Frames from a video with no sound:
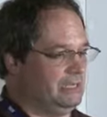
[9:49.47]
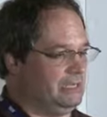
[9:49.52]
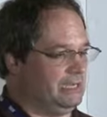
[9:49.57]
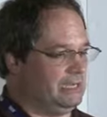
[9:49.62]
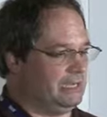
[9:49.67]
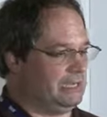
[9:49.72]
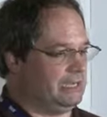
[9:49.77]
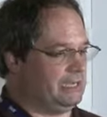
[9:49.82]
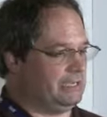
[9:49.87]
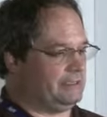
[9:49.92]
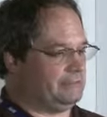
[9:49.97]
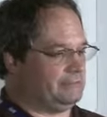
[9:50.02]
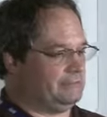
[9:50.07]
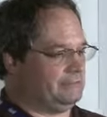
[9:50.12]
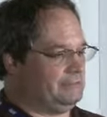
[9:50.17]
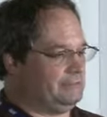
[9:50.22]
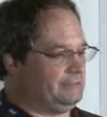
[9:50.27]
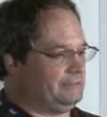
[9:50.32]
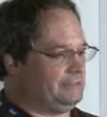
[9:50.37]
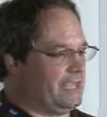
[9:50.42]

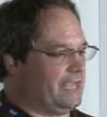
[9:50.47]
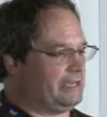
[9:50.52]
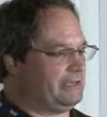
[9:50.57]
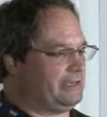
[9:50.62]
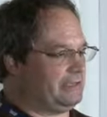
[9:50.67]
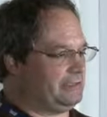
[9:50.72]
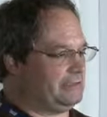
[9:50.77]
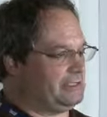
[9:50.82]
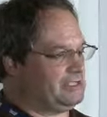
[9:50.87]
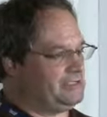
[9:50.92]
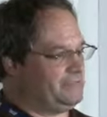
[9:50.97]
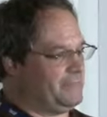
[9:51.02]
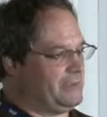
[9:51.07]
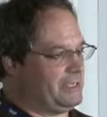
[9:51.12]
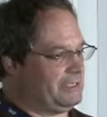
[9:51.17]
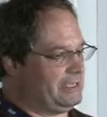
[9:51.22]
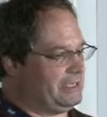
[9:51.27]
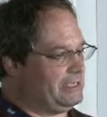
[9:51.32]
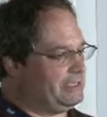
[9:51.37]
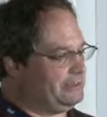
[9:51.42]
Technically
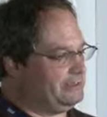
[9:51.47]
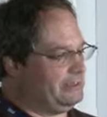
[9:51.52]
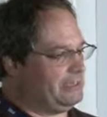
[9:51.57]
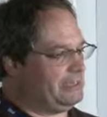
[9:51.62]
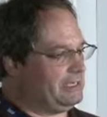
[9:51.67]
speaking,